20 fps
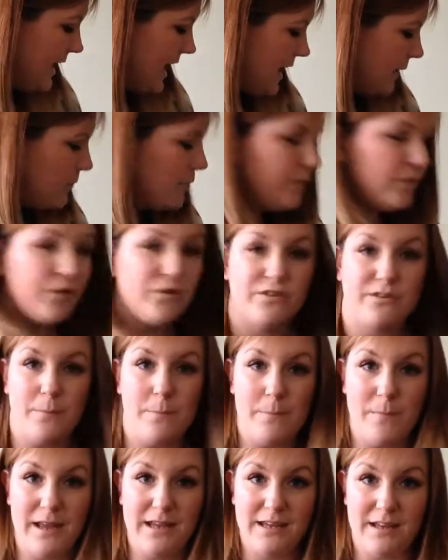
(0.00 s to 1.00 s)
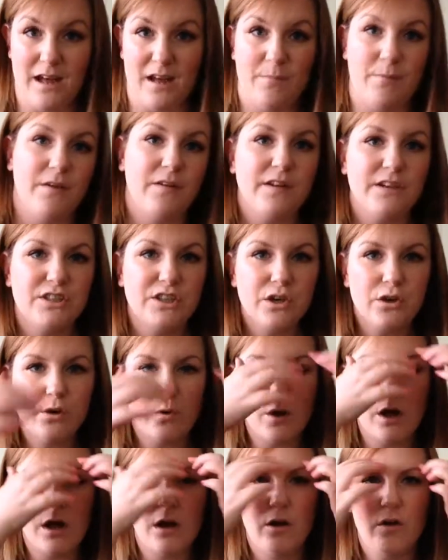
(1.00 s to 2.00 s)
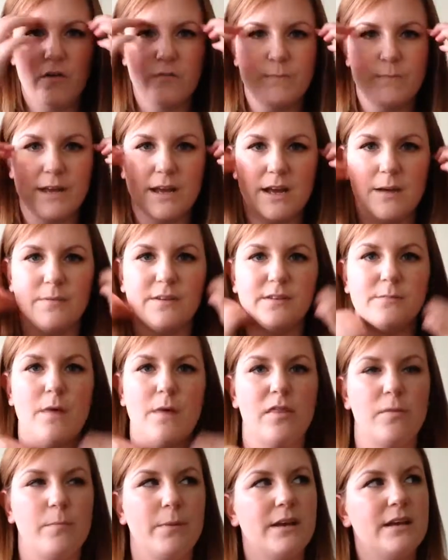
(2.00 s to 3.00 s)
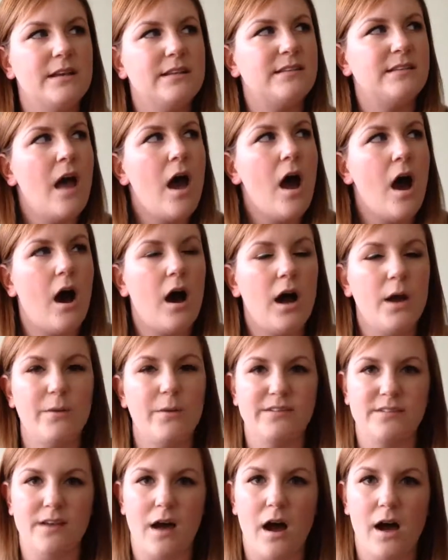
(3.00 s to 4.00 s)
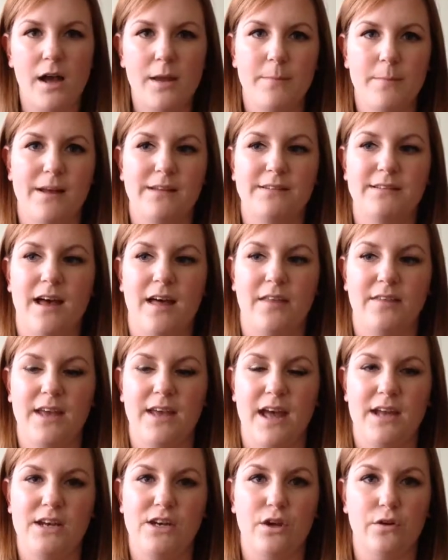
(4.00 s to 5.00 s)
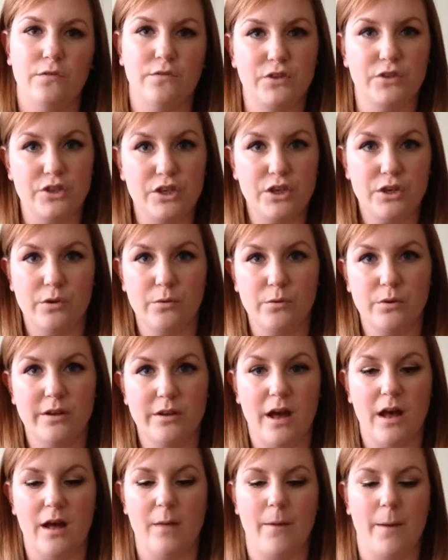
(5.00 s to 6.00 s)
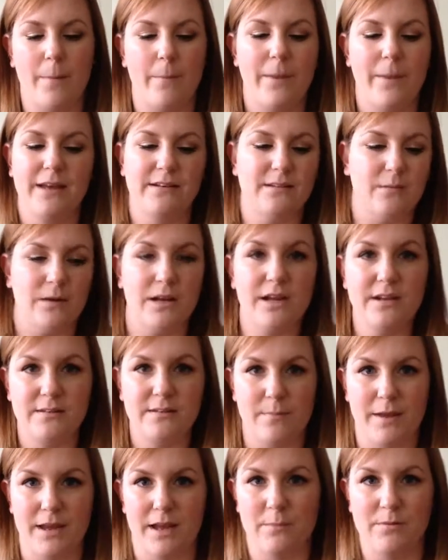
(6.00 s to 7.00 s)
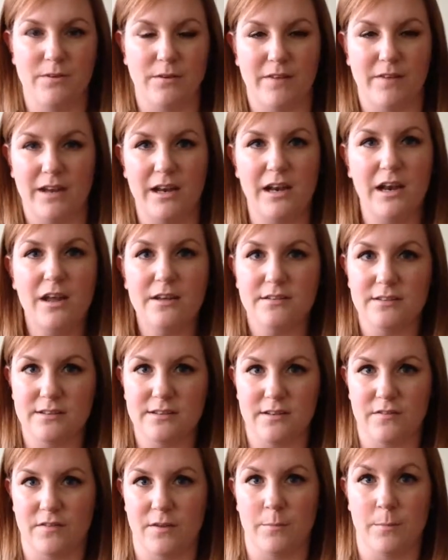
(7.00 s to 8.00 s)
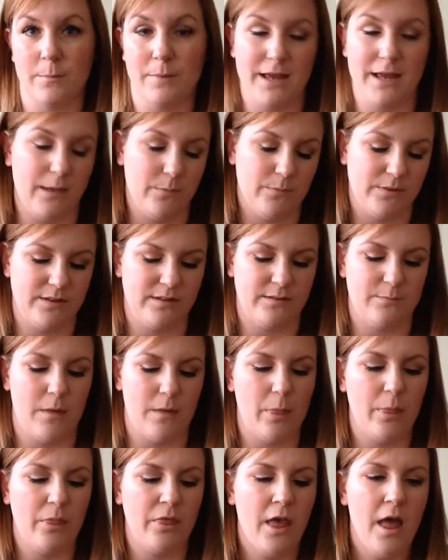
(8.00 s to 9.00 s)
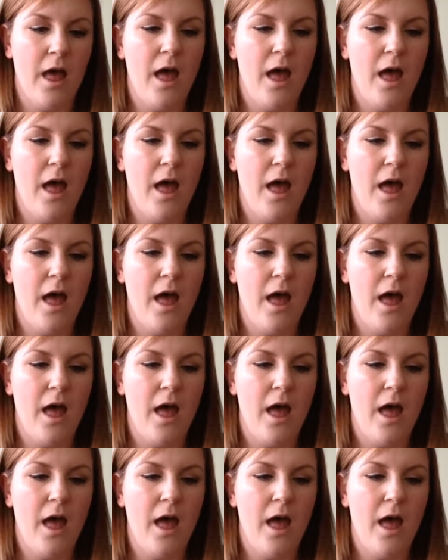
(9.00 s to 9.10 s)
Now moving on to makeup. I've actually got quite a lot of makeup this month because I went to IMATS at the end of June and picked up loads of makeup, so I've had loads of stuff that I've been playing with this month.